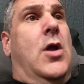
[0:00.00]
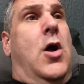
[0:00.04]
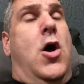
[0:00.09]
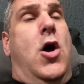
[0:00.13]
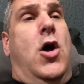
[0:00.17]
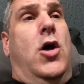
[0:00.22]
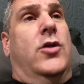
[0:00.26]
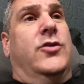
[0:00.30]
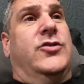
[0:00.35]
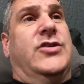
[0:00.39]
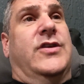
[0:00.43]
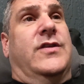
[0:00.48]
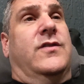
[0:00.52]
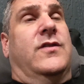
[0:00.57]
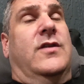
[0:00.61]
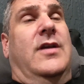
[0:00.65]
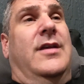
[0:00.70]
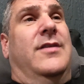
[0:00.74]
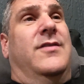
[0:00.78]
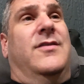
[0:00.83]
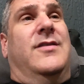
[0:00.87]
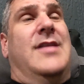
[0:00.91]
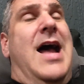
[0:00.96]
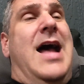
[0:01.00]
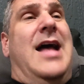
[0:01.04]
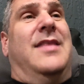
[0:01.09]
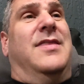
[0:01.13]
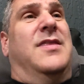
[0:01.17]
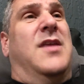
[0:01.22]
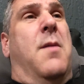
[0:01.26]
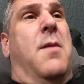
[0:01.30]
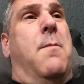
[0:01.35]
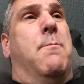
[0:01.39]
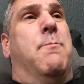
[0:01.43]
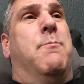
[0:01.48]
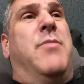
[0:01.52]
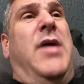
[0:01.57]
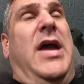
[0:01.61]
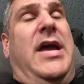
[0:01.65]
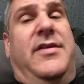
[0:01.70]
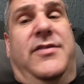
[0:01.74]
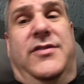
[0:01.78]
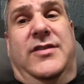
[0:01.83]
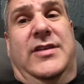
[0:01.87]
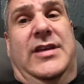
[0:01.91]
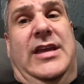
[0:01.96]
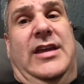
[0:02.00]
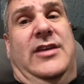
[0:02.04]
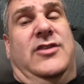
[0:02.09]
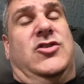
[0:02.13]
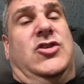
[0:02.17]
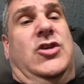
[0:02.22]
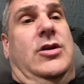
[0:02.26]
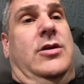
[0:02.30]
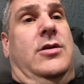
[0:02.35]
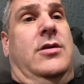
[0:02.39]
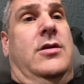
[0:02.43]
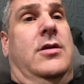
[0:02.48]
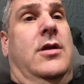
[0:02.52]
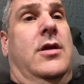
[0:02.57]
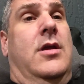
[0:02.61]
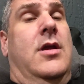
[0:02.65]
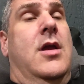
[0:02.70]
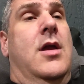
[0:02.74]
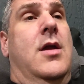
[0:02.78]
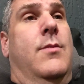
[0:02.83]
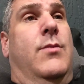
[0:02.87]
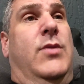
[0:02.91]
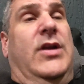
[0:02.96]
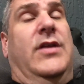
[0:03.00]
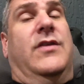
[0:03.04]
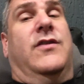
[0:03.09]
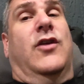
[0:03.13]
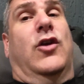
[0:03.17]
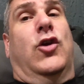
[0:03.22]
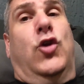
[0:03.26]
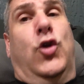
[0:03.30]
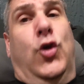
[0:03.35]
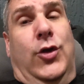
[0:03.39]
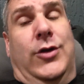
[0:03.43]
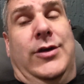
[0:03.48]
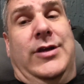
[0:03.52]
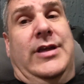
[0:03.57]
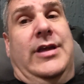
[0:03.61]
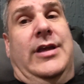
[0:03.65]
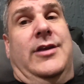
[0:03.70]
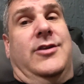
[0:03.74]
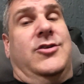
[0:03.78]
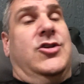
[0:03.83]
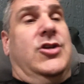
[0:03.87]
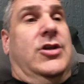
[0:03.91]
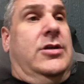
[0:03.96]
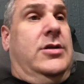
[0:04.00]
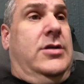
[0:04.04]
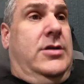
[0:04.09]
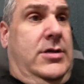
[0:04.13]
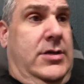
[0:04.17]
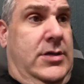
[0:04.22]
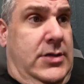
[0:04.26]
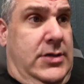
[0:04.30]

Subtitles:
it's not the best kitchen, but it's a good kitchen.